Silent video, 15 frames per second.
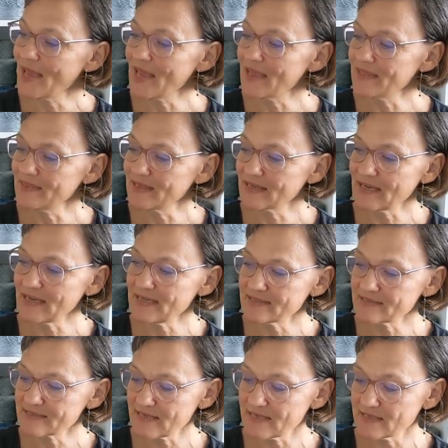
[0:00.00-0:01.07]
And the gauge
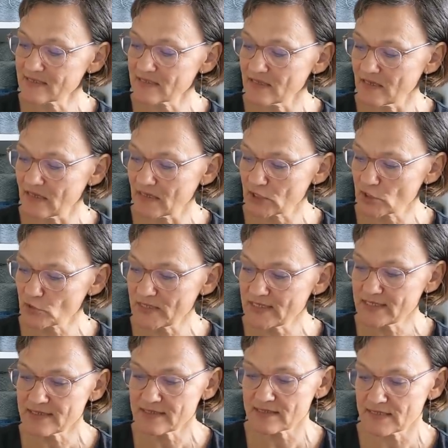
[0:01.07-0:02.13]
said
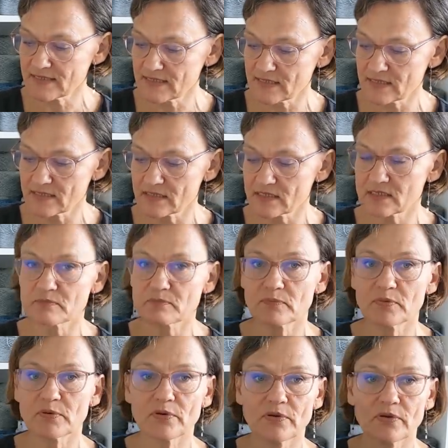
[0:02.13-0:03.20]
20 stitches
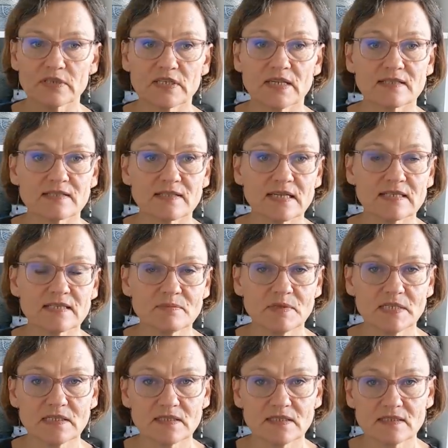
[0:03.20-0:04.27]
per 10
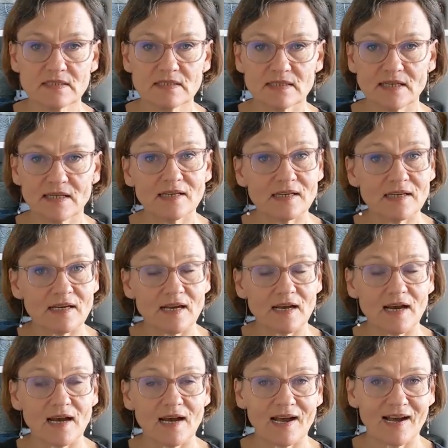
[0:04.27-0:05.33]
centimeters.
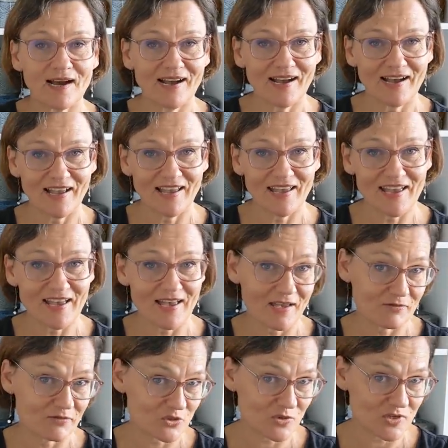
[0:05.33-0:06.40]
I
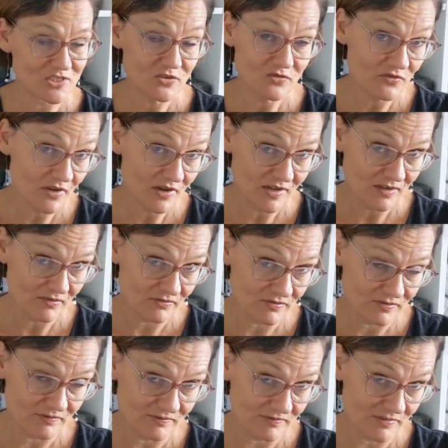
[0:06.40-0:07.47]
have 25
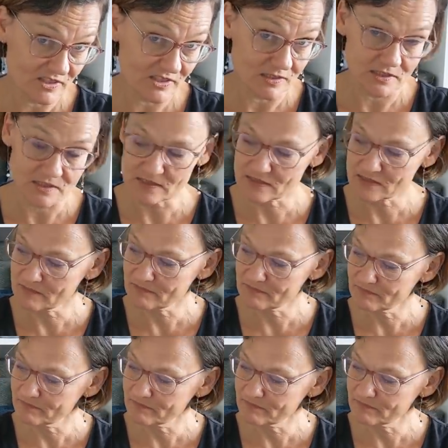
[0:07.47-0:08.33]
stitches.